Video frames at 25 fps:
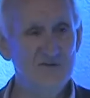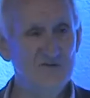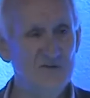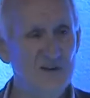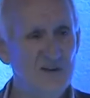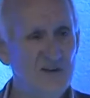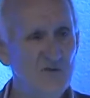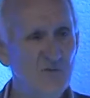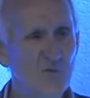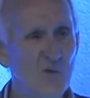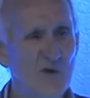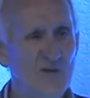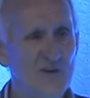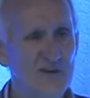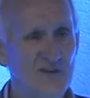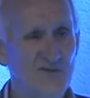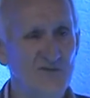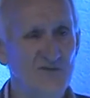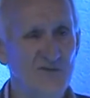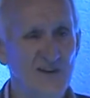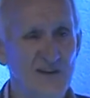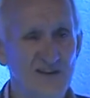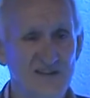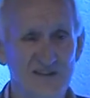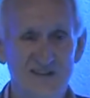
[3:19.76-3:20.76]
very worried
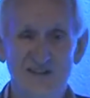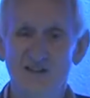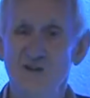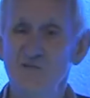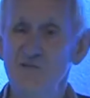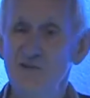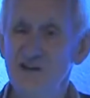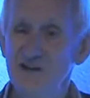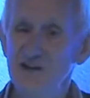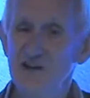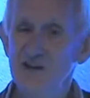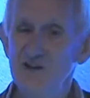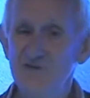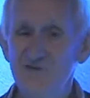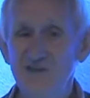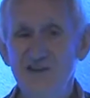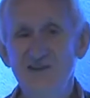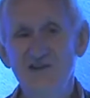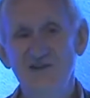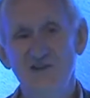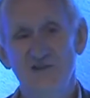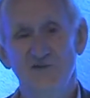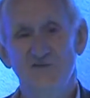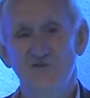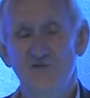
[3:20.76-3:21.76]
faces. I'll make life
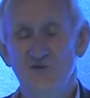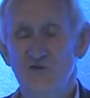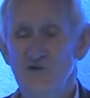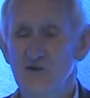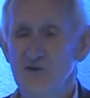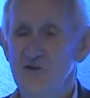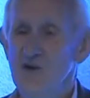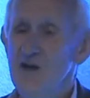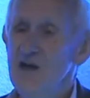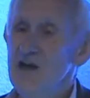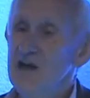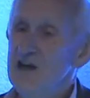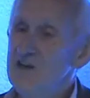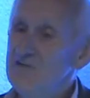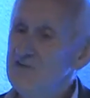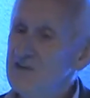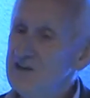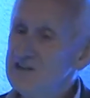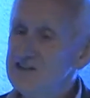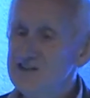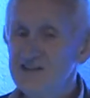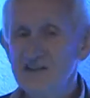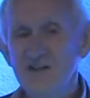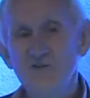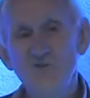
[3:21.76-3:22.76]
easier for you. If I
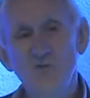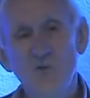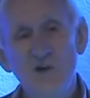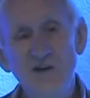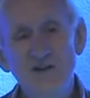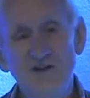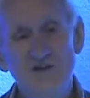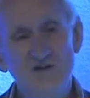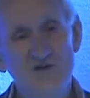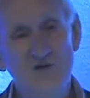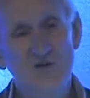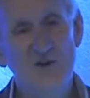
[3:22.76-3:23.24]
said, when did you